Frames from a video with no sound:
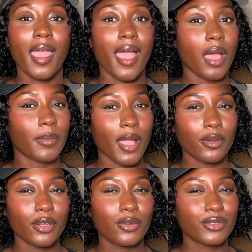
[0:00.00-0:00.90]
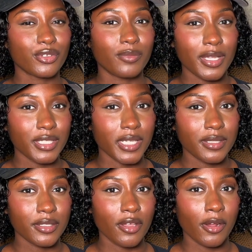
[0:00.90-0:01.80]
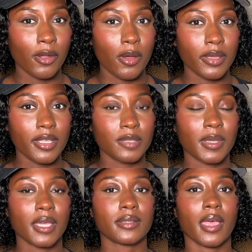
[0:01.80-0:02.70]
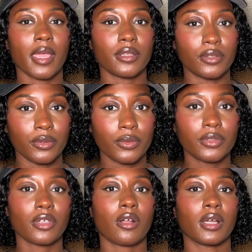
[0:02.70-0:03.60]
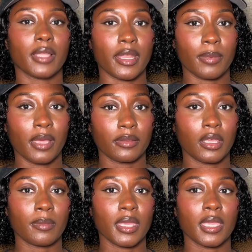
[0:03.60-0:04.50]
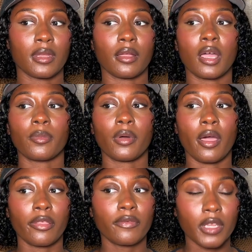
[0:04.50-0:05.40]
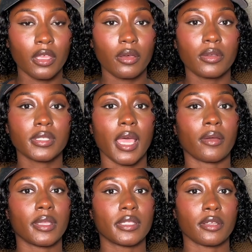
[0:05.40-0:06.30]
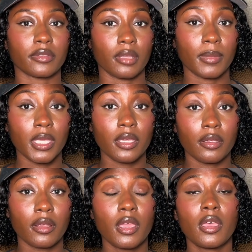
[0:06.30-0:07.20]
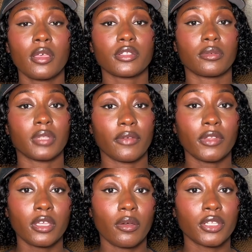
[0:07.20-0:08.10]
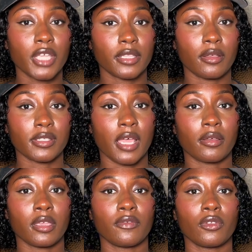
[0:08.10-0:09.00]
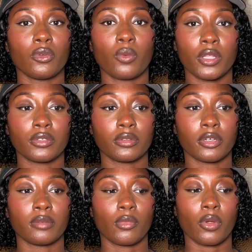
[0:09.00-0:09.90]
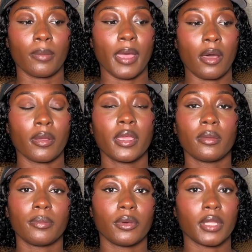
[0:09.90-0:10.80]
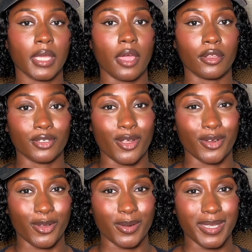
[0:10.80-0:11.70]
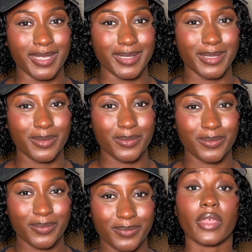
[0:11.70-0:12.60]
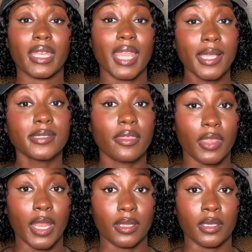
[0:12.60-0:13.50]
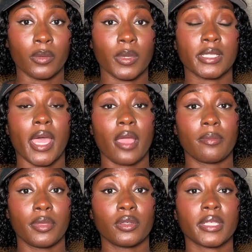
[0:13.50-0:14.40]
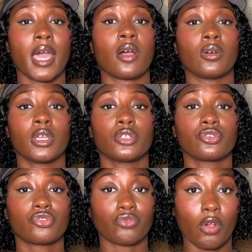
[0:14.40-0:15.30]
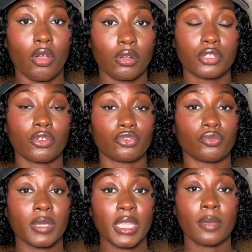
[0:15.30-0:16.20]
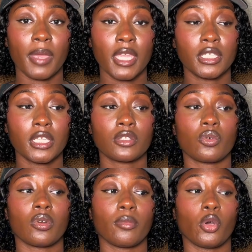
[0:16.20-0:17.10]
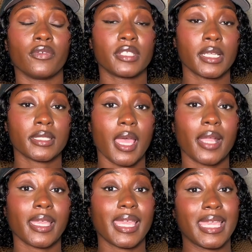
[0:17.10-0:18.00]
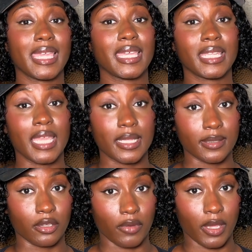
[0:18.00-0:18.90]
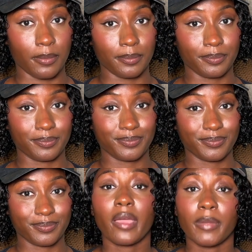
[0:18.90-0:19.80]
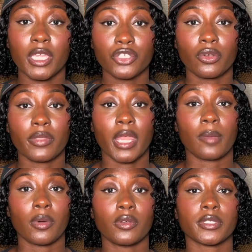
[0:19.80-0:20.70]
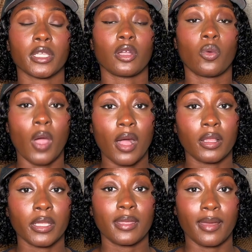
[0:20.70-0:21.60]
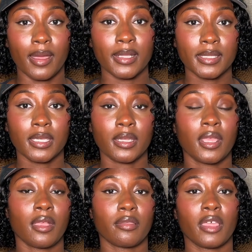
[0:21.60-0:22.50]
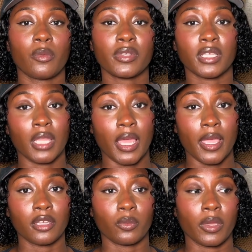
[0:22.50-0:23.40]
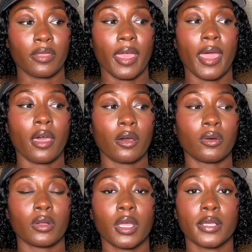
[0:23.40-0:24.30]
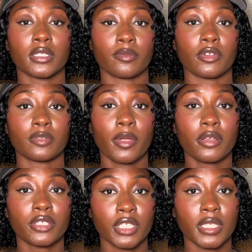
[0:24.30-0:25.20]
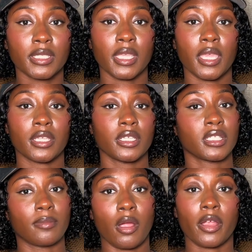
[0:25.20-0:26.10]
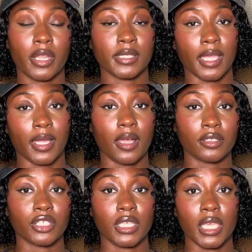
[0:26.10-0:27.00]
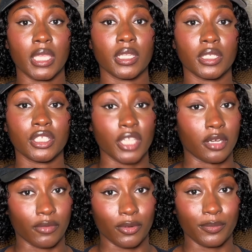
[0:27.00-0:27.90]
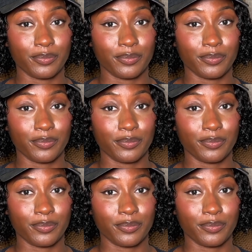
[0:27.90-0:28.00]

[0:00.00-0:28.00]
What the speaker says: I'm not going to go too much into target audience because I do talk a lot about them in a couple other videos. I'll insert them here. So definitely go and check those out if you want to learn more about building out your target audience. The next thing that I did was I built out strong social media pages on both TikTok and Instagram. I made sure that I posted quality content that was aligned with how customers purchase and just marketing psychology in general.